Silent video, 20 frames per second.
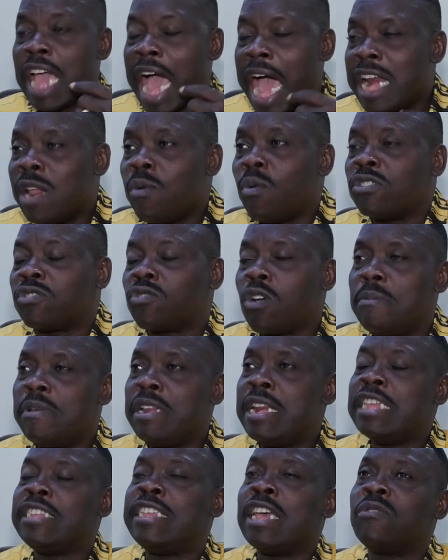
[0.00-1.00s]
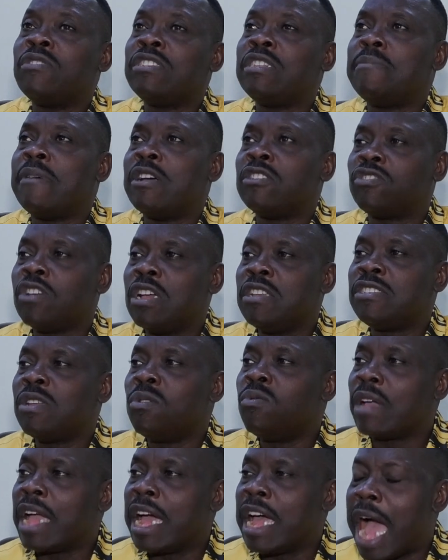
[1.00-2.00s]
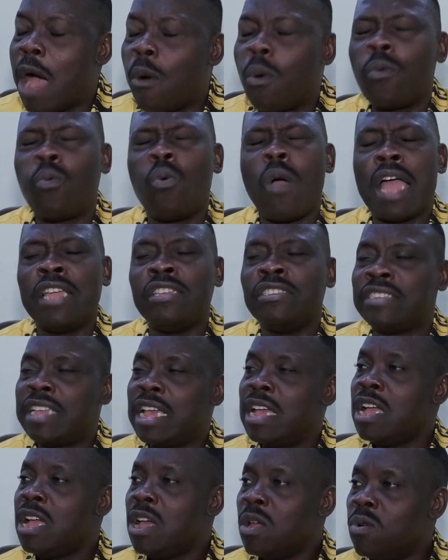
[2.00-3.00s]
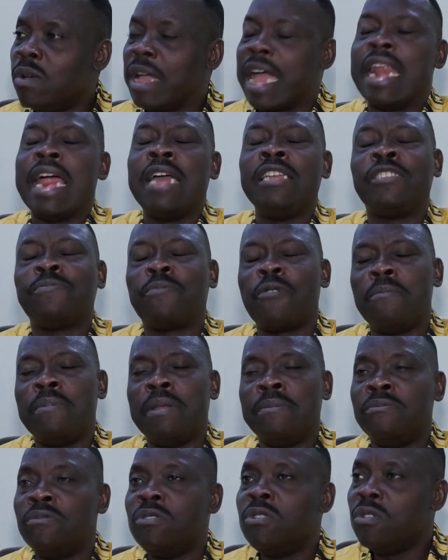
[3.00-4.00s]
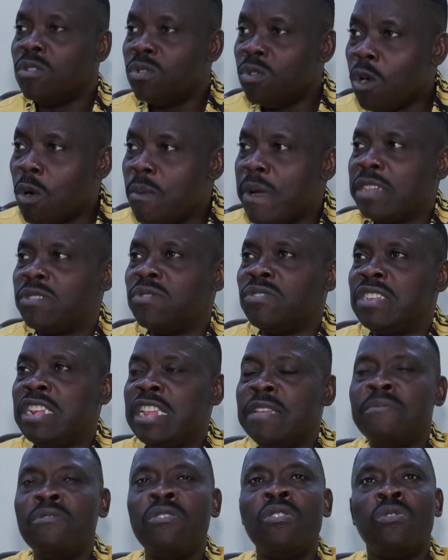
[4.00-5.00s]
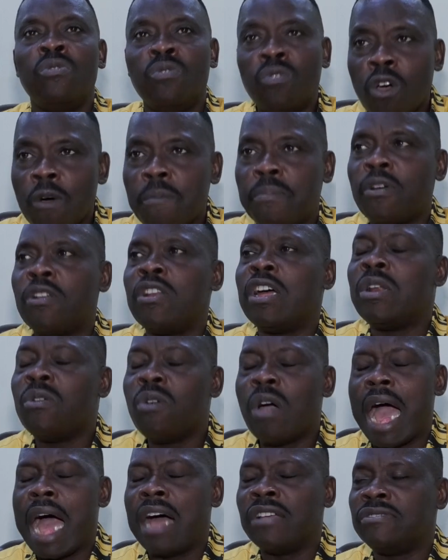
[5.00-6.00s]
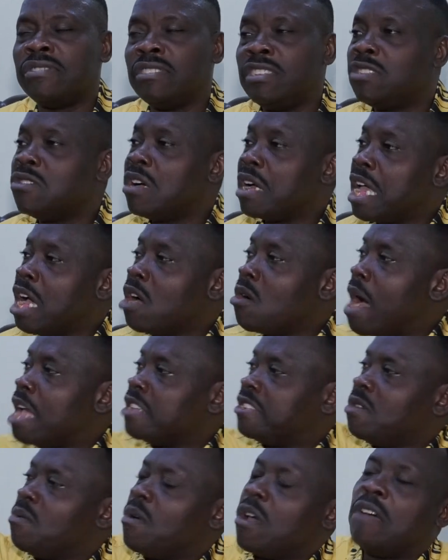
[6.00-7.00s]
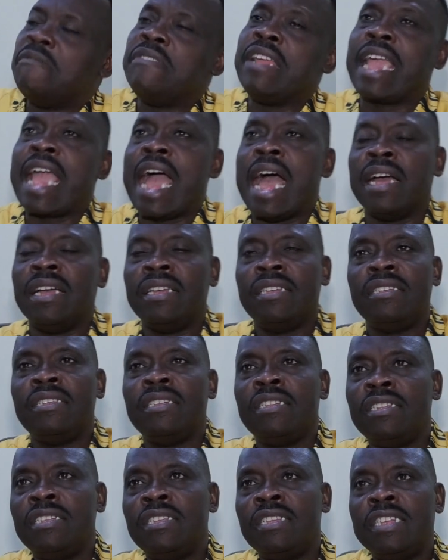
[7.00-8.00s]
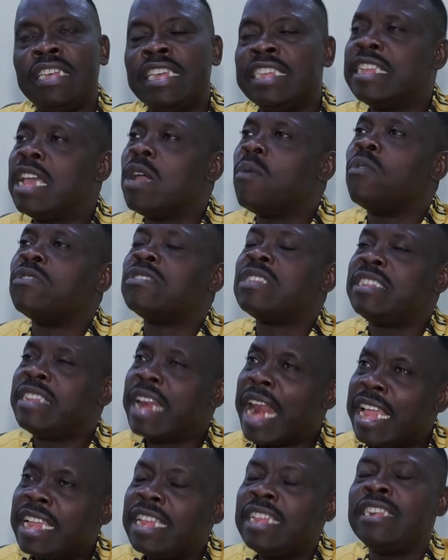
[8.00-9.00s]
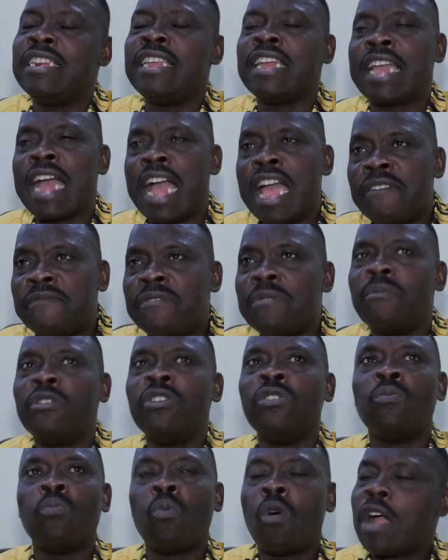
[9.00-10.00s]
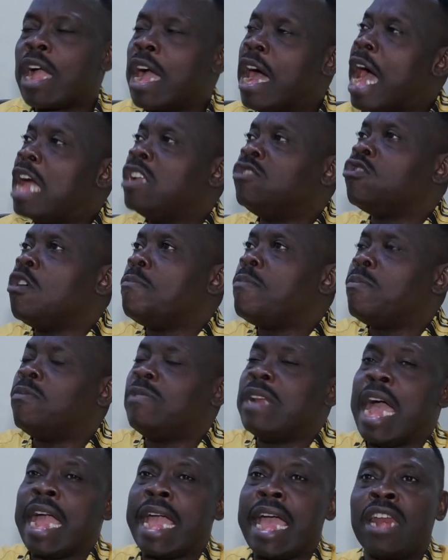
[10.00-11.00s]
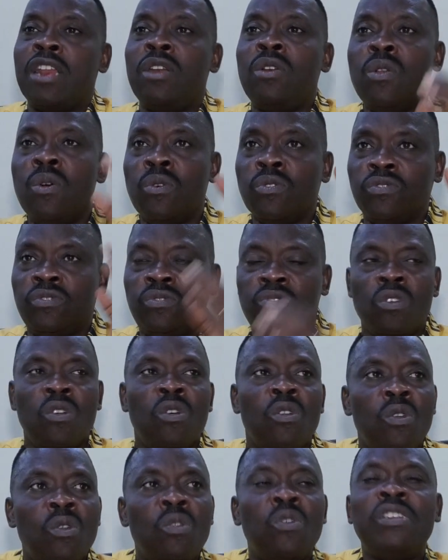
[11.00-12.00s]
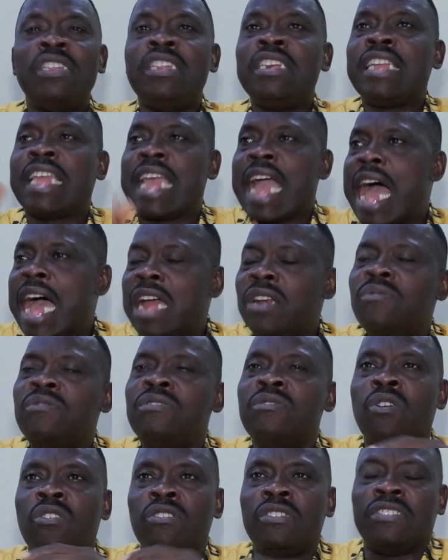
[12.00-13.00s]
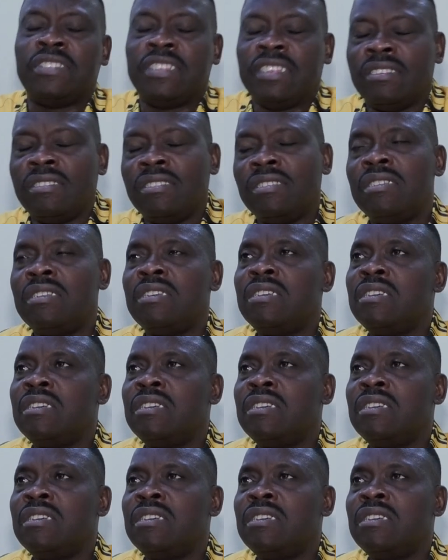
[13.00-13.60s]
And he was coming, the security man saw him. He said, look at, who are you? He said, look at his problem. Nowhere to sleep, no brother, no house. He said, okay, go and see one of the car. He said he was lying in the car. Every morning walk out and join people that are carrying loads, loading car, doing all this thing.